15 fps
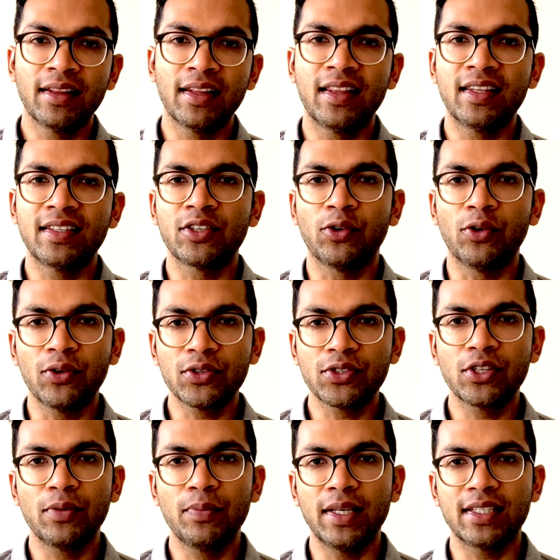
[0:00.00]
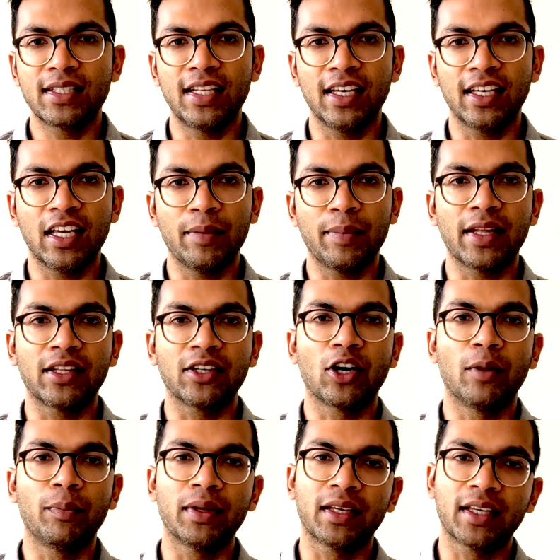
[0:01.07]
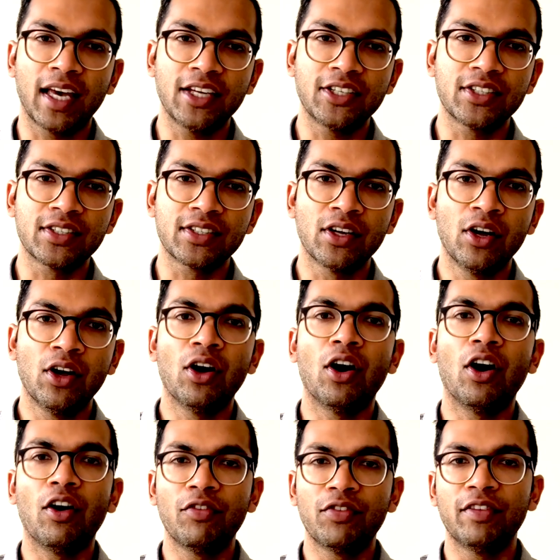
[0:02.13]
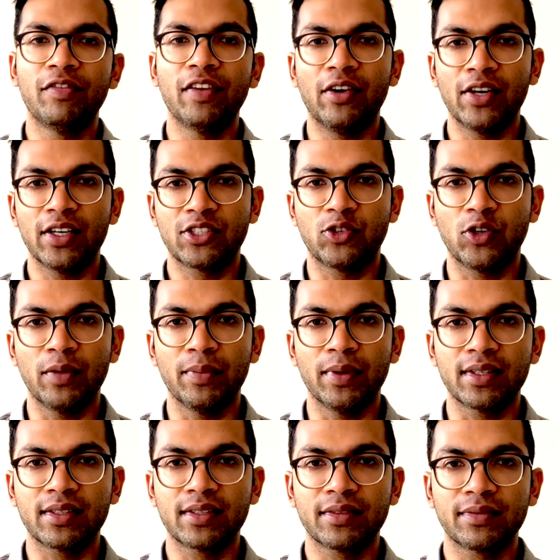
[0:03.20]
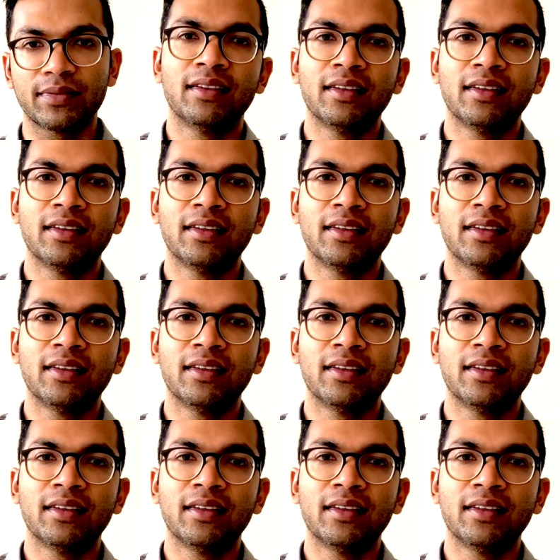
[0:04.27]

that this also means thinking about the complications of the various treatments.